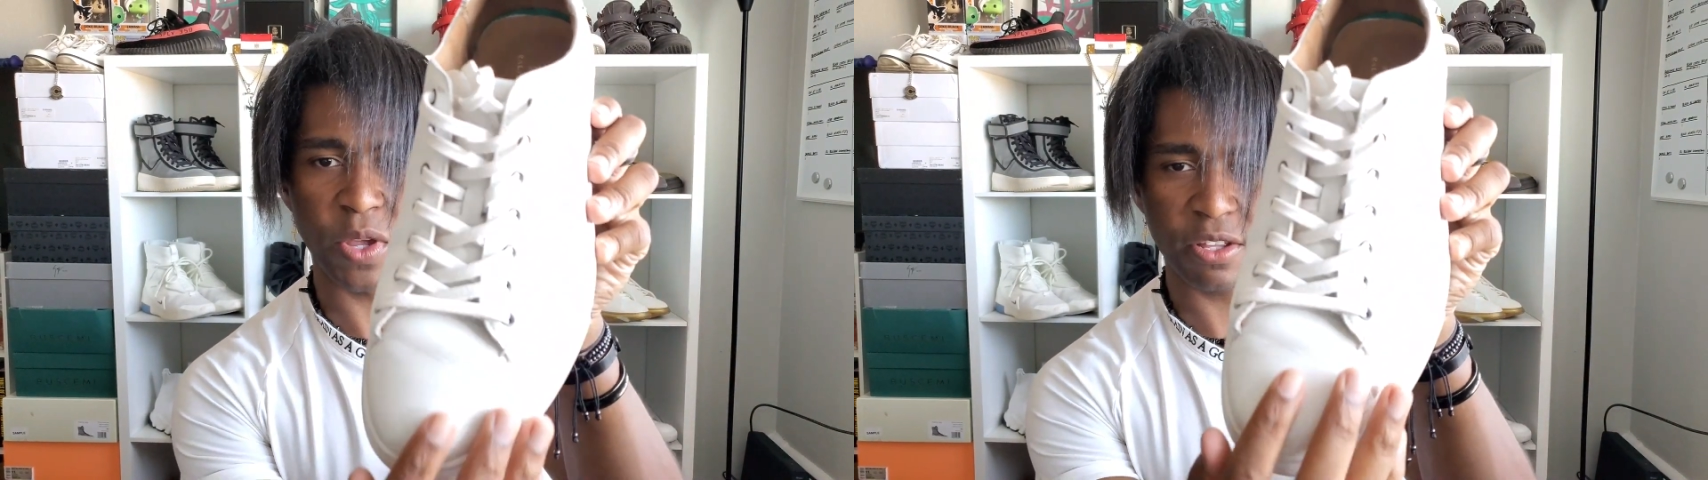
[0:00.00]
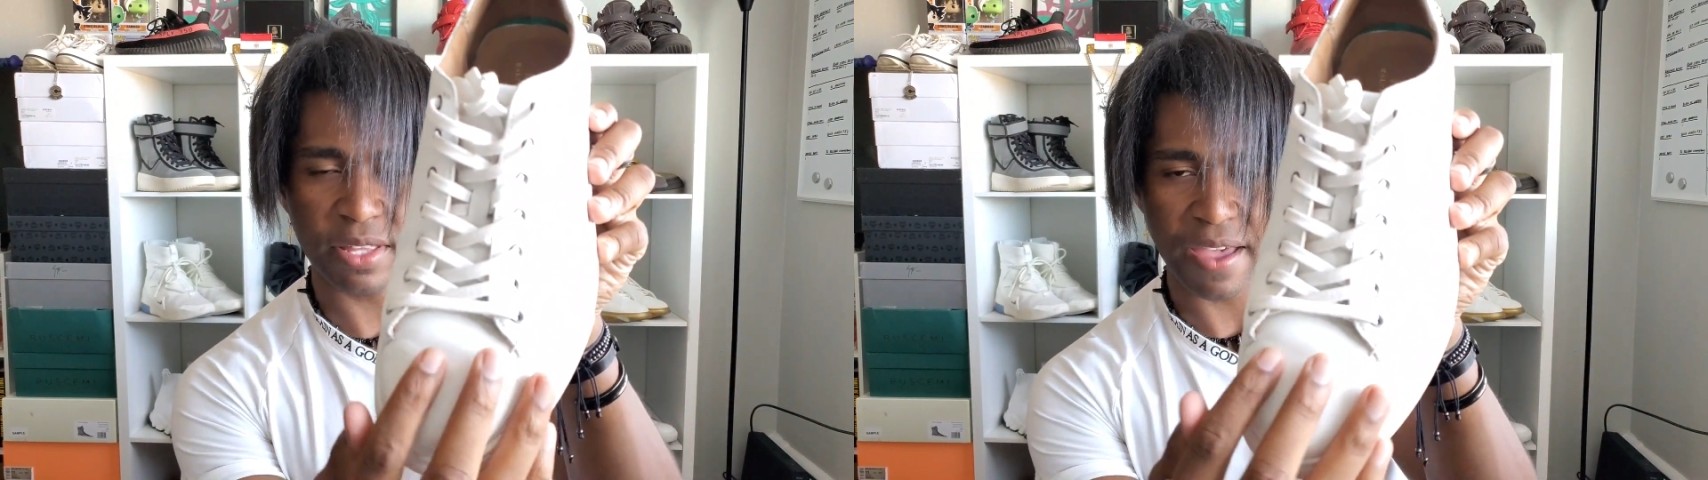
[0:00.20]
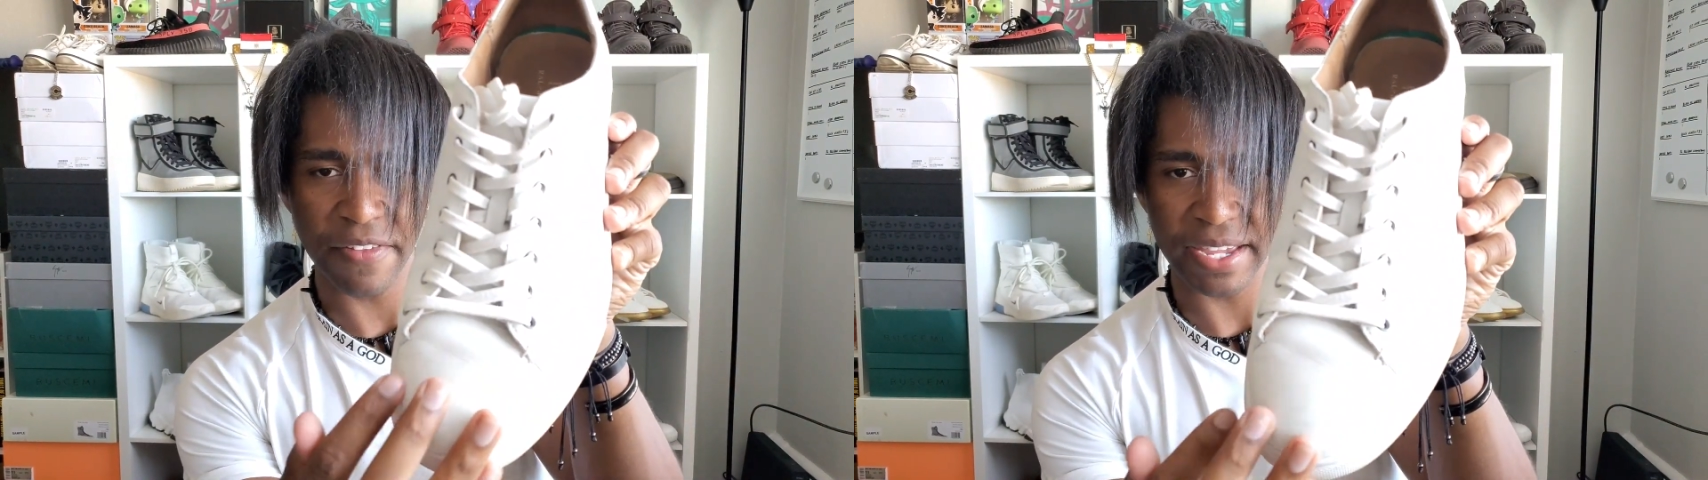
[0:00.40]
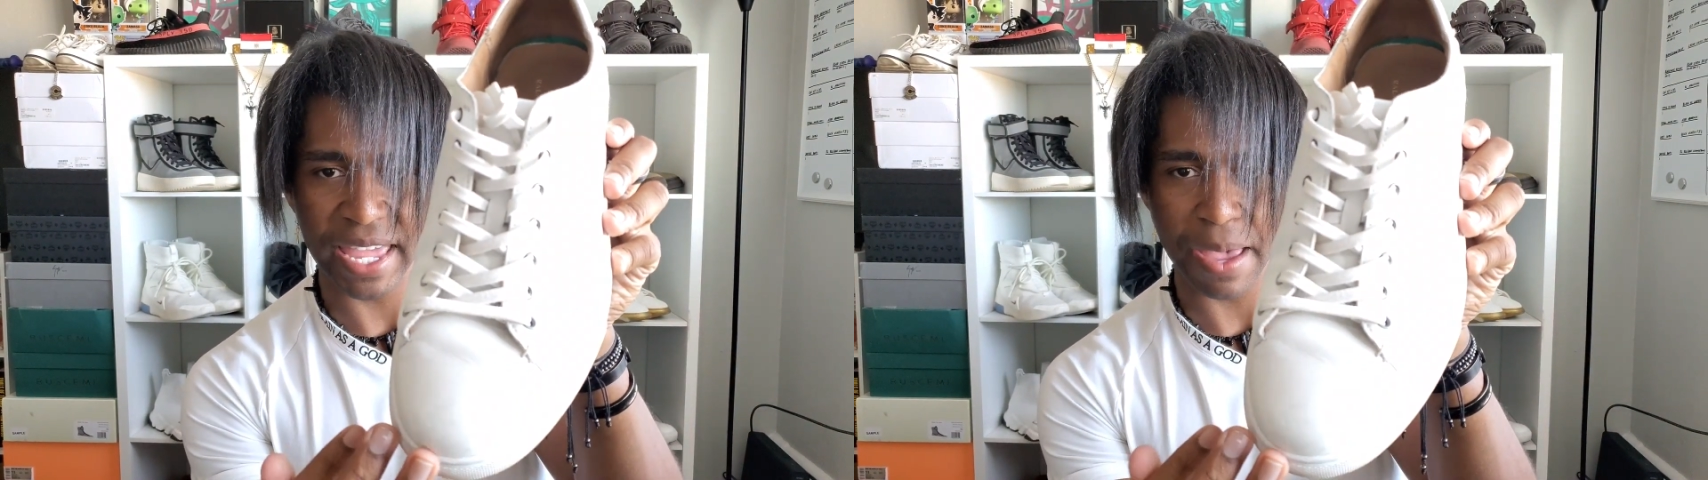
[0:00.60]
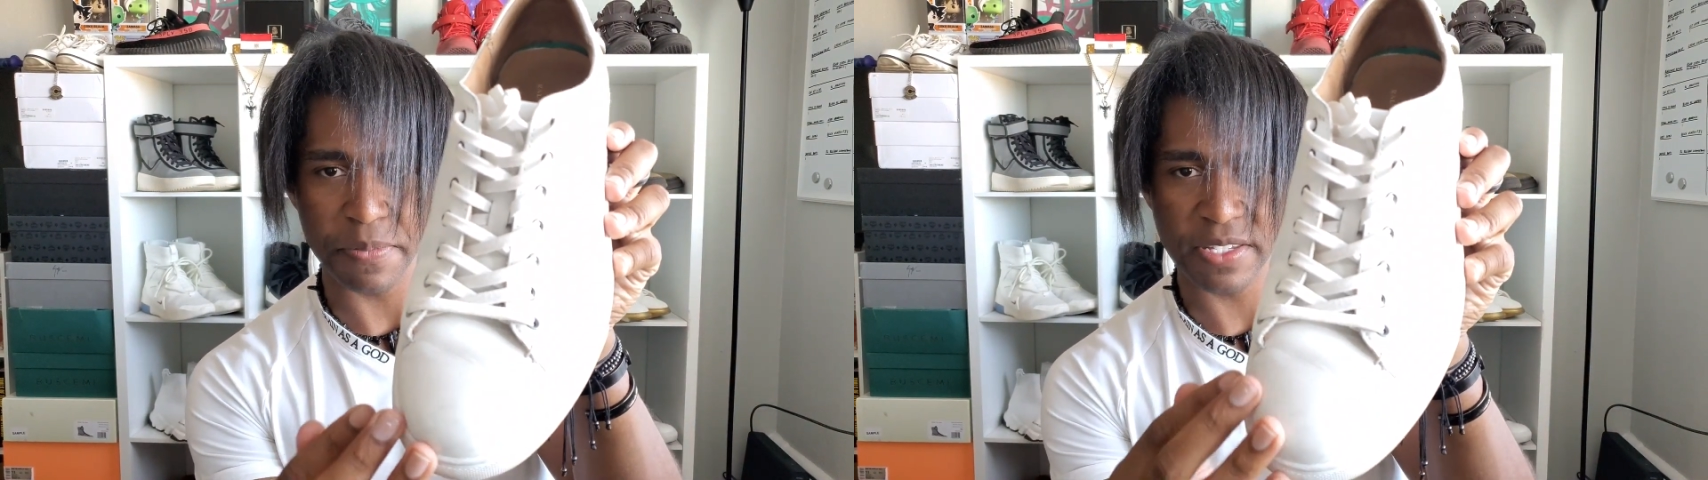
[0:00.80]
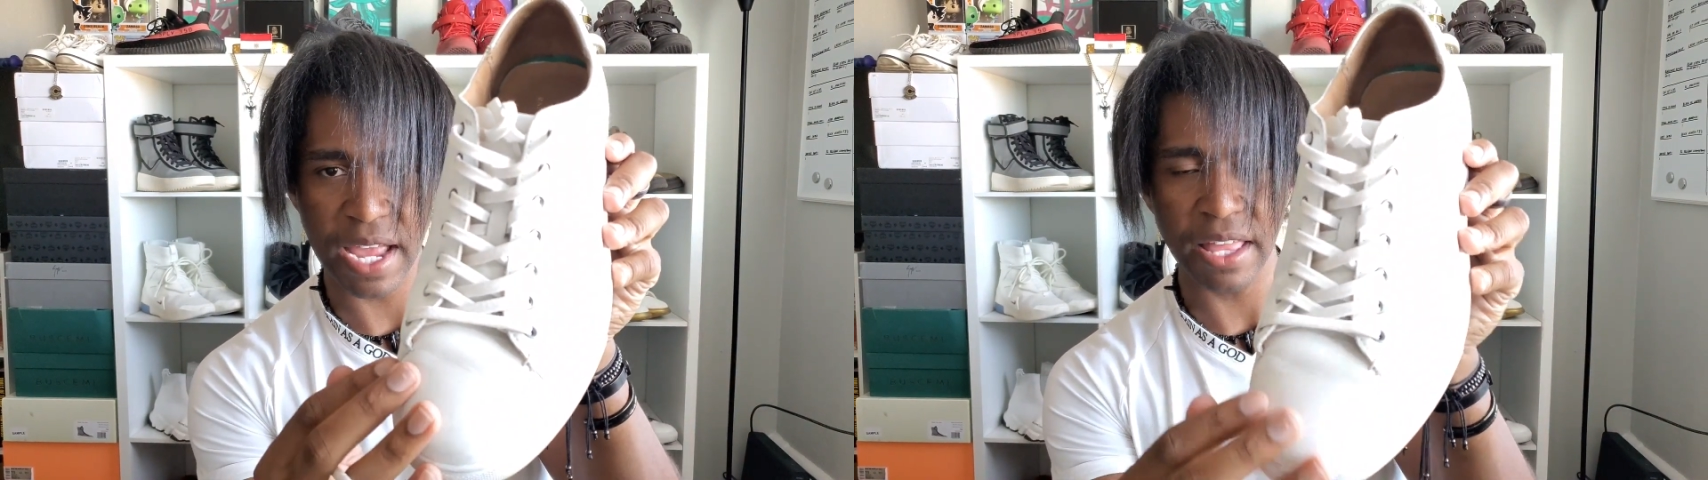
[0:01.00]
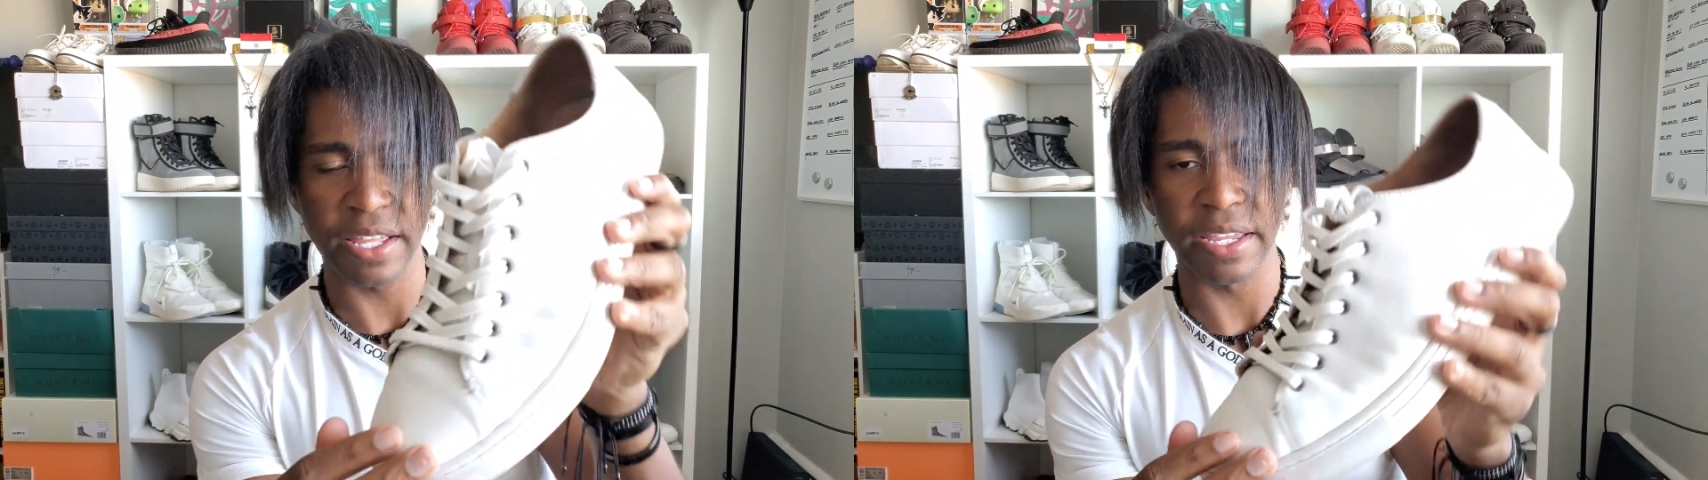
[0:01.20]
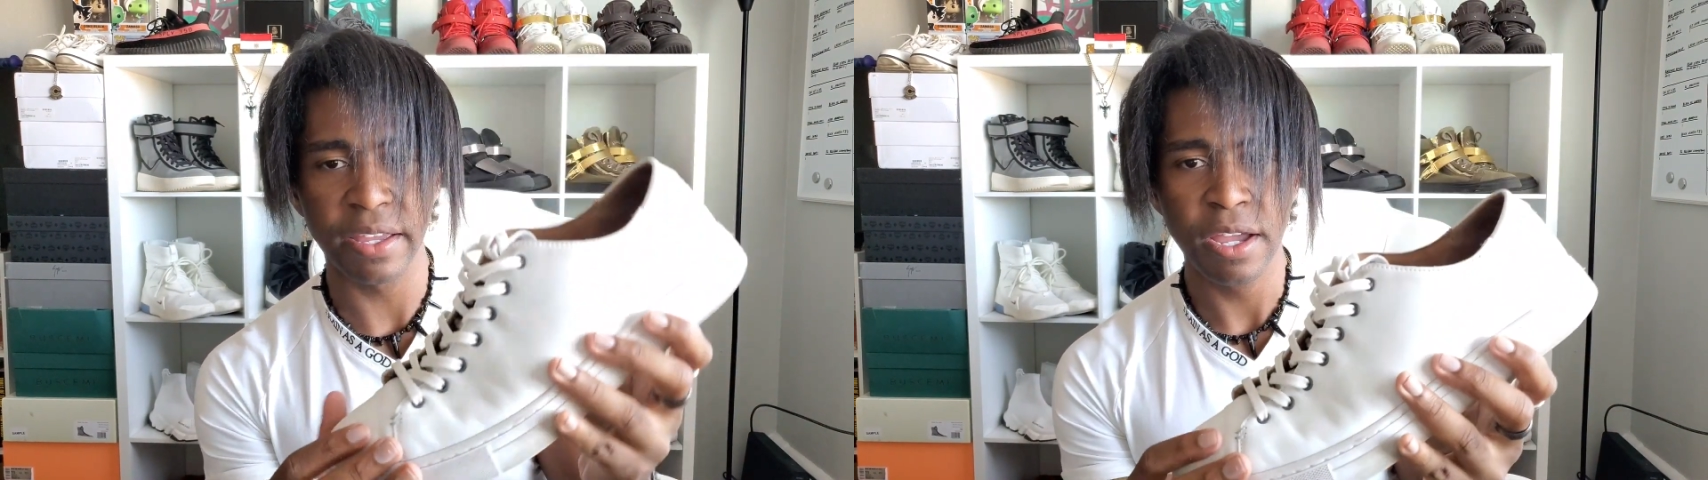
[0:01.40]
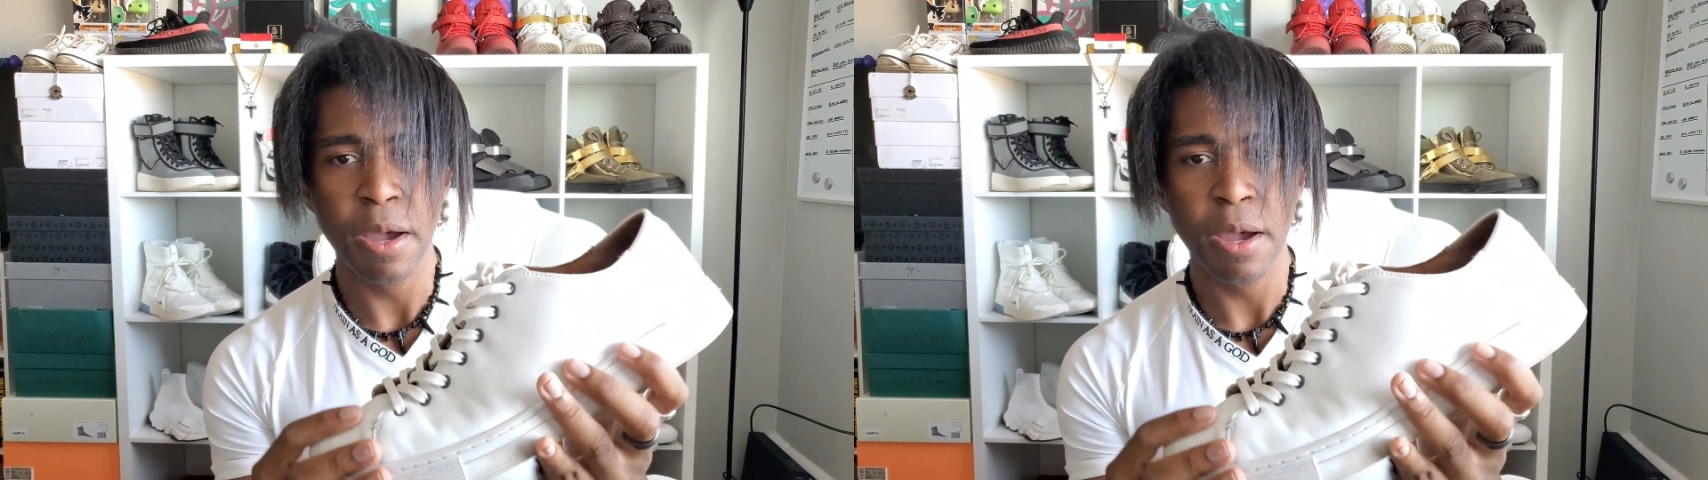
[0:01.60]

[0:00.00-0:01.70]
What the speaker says: we don't have that cap styling,